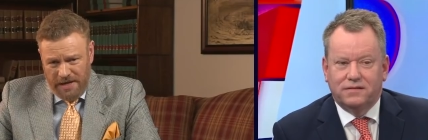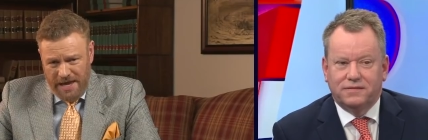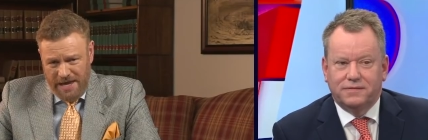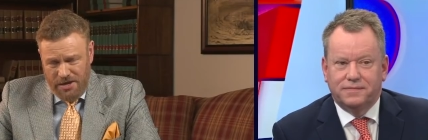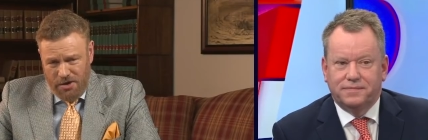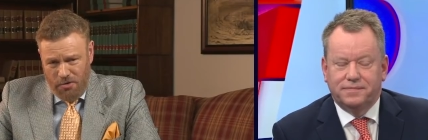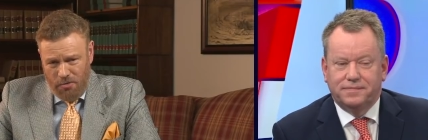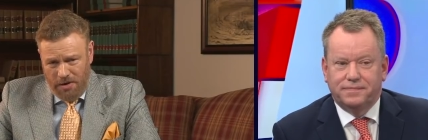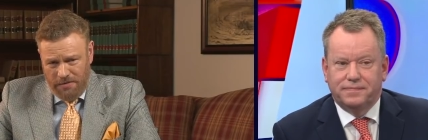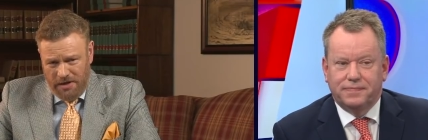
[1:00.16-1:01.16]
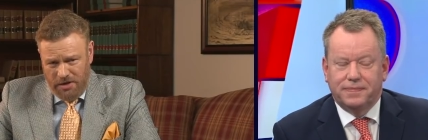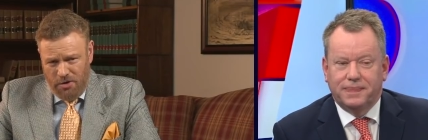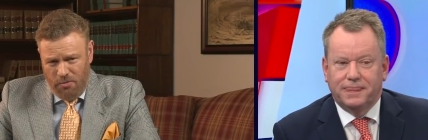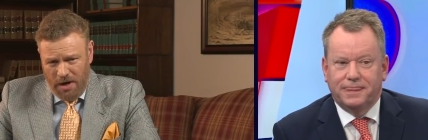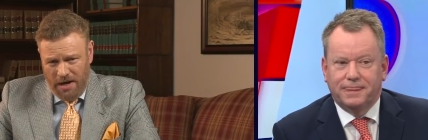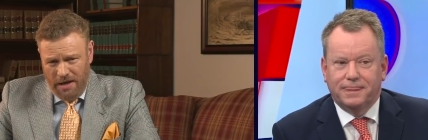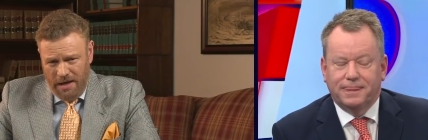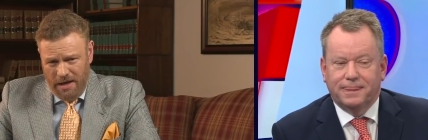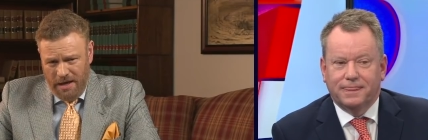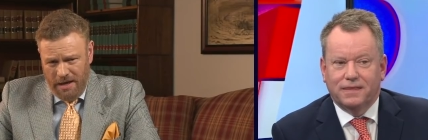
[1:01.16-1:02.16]
Speaker 1: the EU than you were,
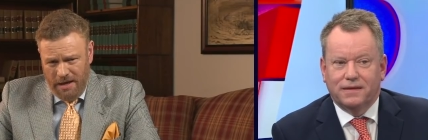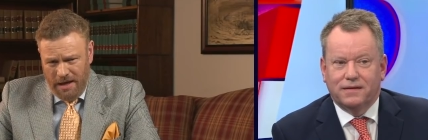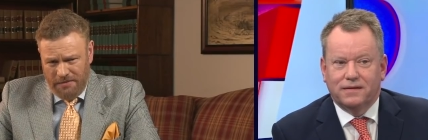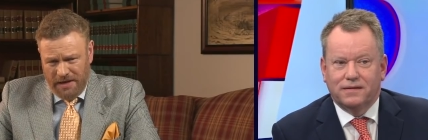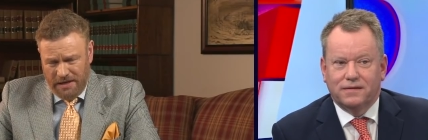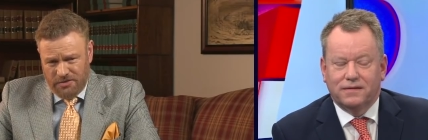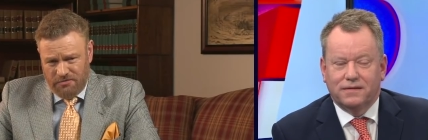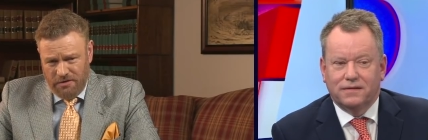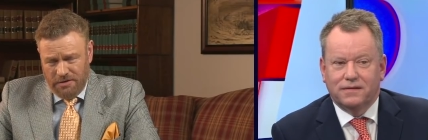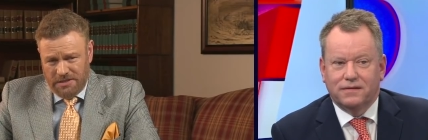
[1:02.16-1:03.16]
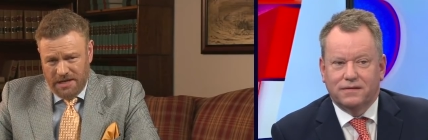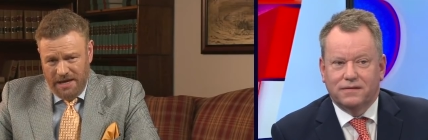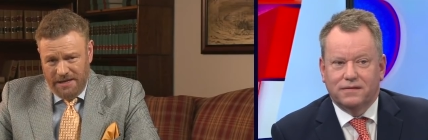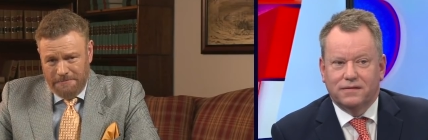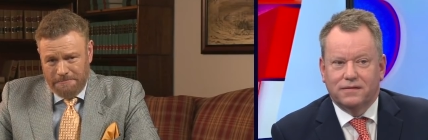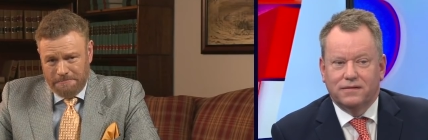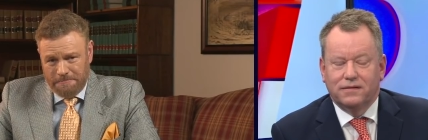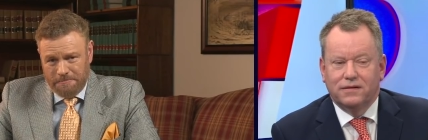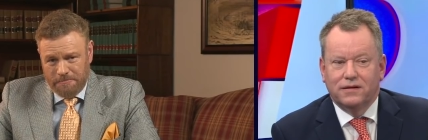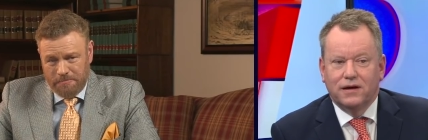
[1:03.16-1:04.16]
uh, I think it's true to say.
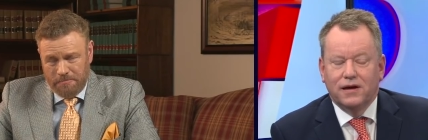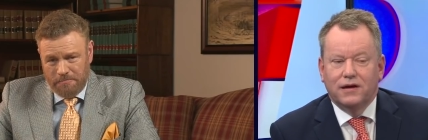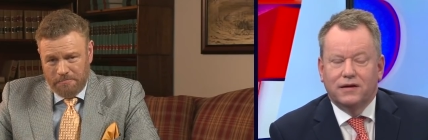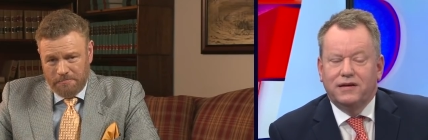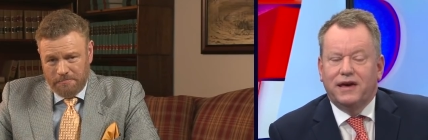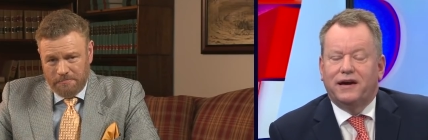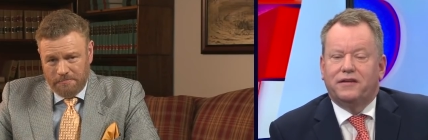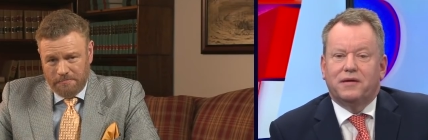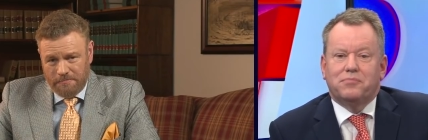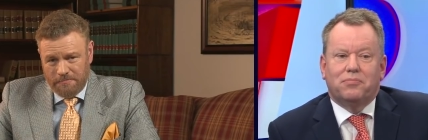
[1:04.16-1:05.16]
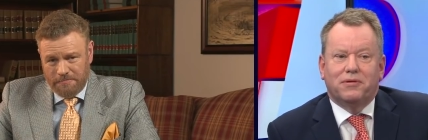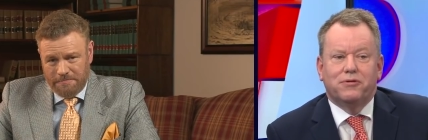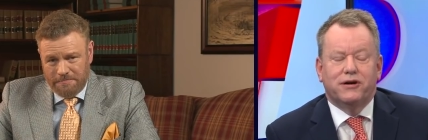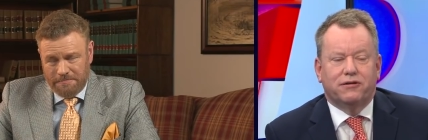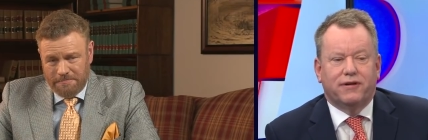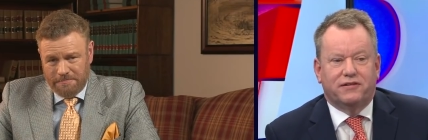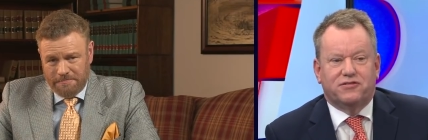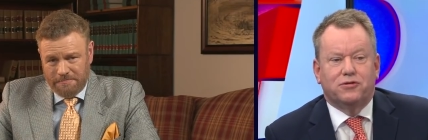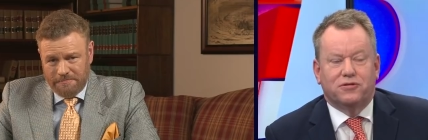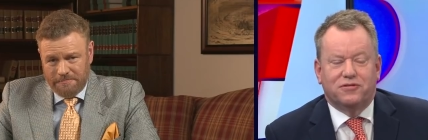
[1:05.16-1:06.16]
Yeah,
Speaker 2: they probably were. Great
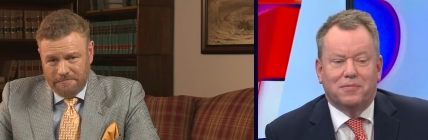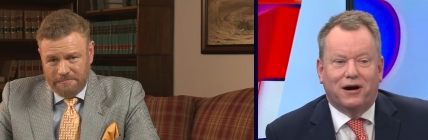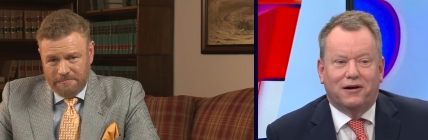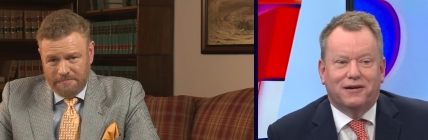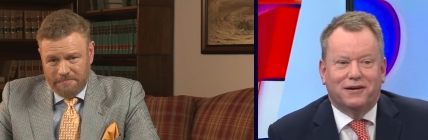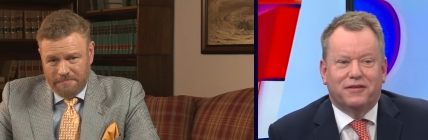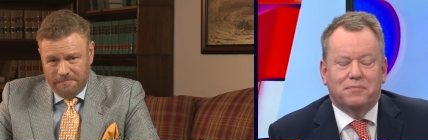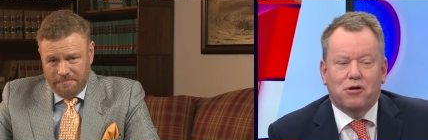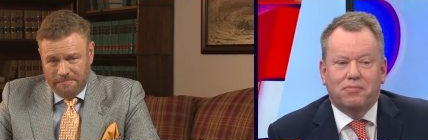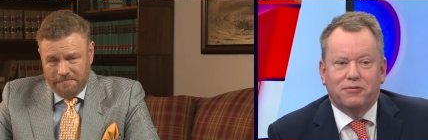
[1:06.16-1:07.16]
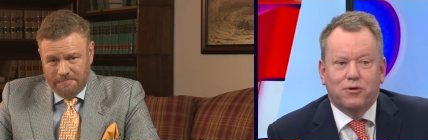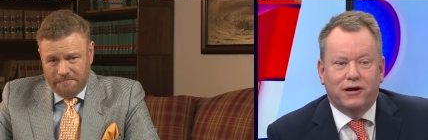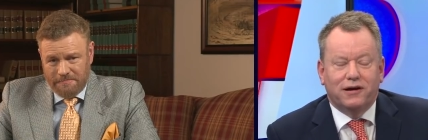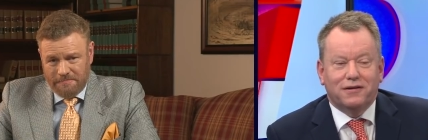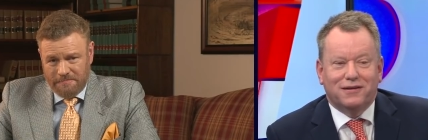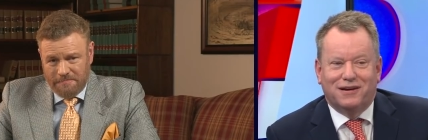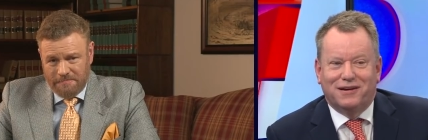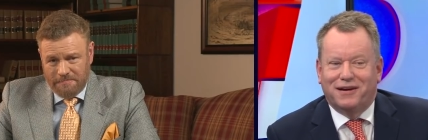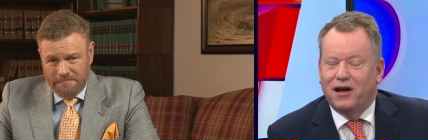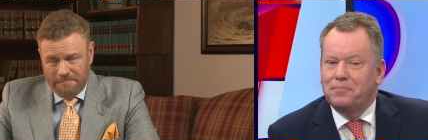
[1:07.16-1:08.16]
to talk to you, Mark. Uh, they probably were
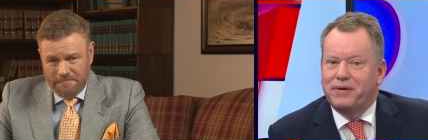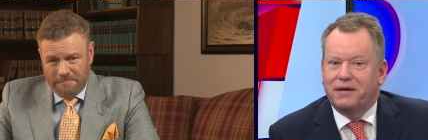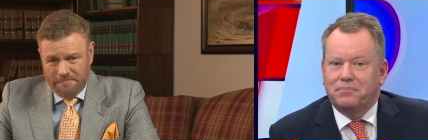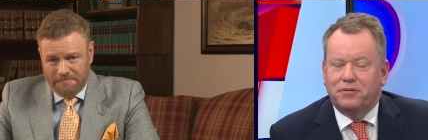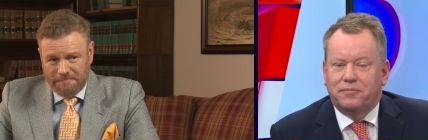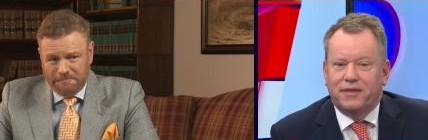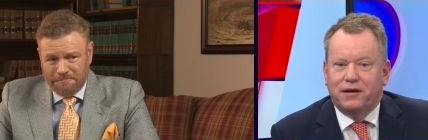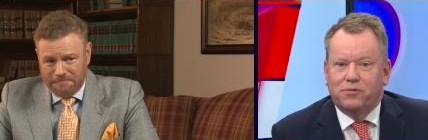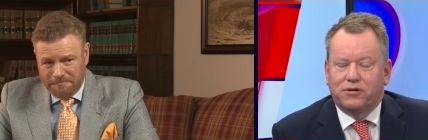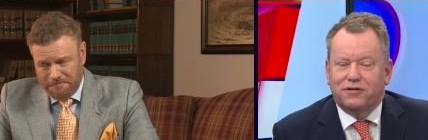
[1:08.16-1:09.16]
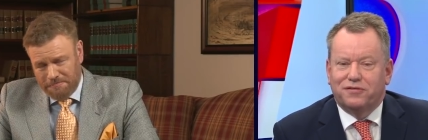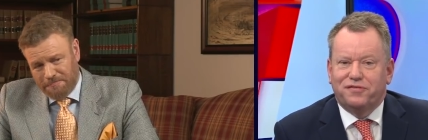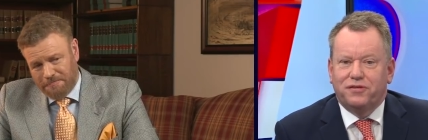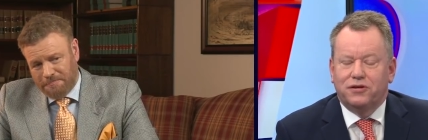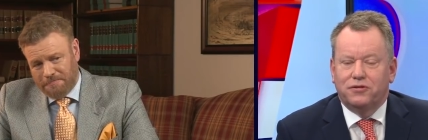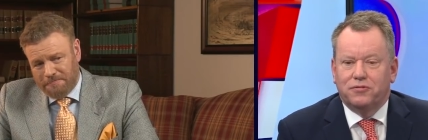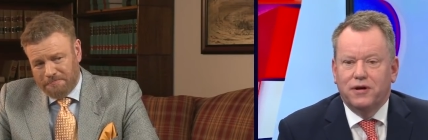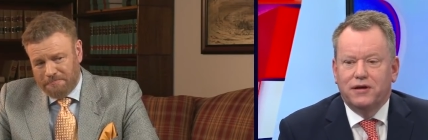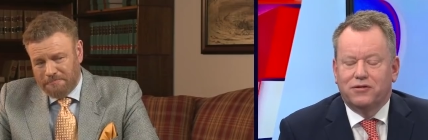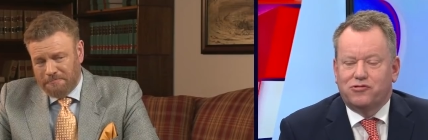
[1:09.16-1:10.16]
uh, a bit, mm. but they're one of the
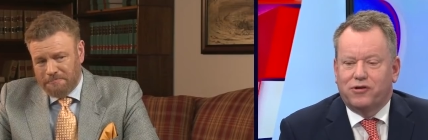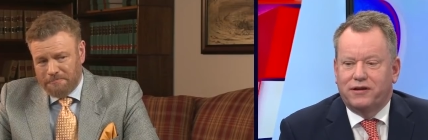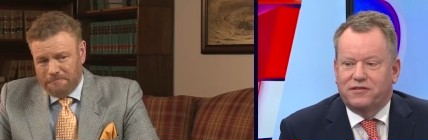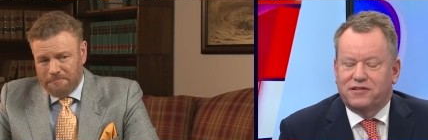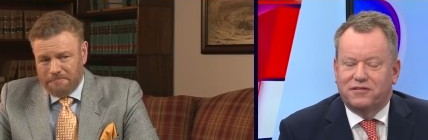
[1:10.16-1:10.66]
few trade